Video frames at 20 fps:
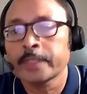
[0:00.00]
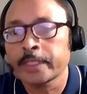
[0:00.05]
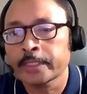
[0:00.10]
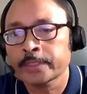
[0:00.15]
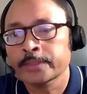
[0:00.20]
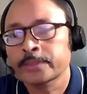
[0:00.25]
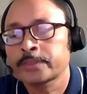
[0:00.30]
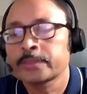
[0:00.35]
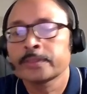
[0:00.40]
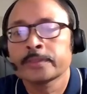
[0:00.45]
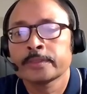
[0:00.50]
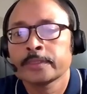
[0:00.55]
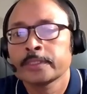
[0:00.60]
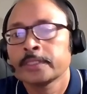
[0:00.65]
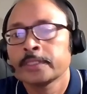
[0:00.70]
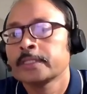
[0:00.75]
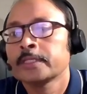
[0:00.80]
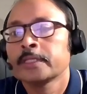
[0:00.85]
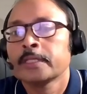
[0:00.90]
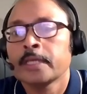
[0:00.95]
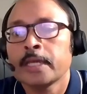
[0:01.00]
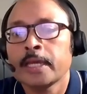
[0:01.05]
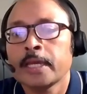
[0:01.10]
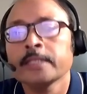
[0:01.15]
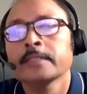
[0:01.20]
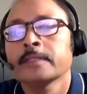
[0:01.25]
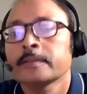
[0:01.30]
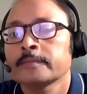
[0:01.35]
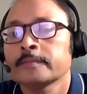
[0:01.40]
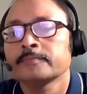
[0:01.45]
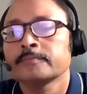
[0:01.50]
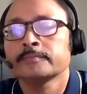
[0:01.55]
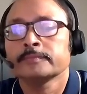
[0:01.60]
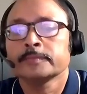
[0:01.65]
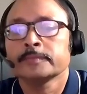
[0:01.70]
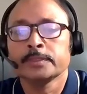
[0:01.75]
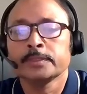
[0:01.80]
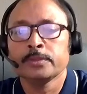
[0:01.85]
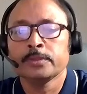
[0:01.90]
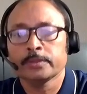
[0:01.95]
text, and
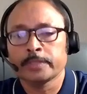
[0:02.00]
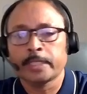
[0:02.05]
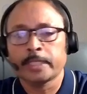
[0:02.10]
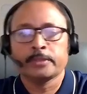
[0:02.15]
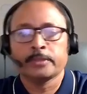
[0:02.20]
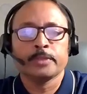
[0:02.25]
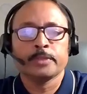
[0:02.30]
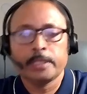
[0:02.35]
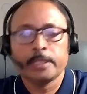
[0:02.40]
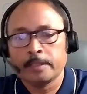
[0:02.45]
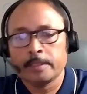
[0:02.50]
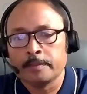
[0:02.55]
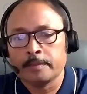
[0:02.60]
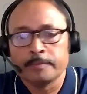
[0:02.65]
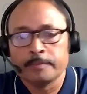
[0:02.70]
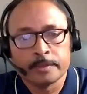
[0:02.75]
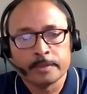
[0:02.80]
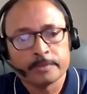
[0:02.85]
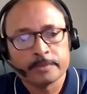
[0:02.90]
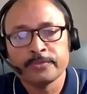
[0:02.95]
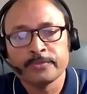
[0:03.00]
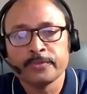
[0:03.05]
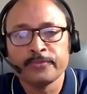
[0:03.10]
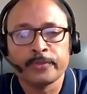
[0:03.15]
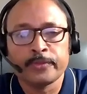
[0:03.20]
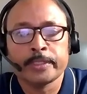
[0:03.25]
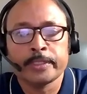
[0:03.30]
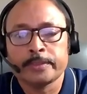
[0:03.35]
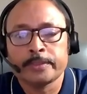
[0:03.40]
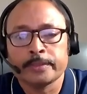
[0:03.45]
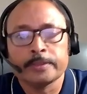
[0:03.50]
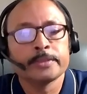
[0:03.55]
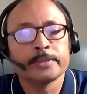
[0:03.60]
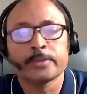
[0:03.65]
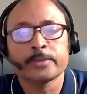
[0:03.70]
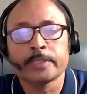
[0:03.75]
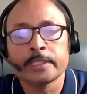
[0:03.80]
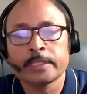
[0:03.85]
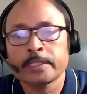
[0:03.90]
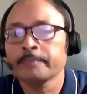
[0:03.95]
that will be fed
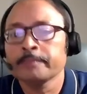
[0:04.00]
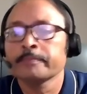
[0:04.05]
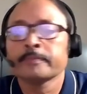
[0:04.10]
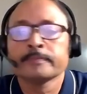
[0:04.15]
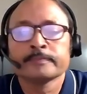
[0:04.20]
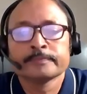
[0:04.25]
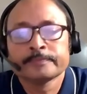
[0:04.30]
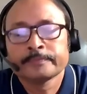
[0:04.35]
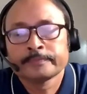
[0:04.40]
into LLM.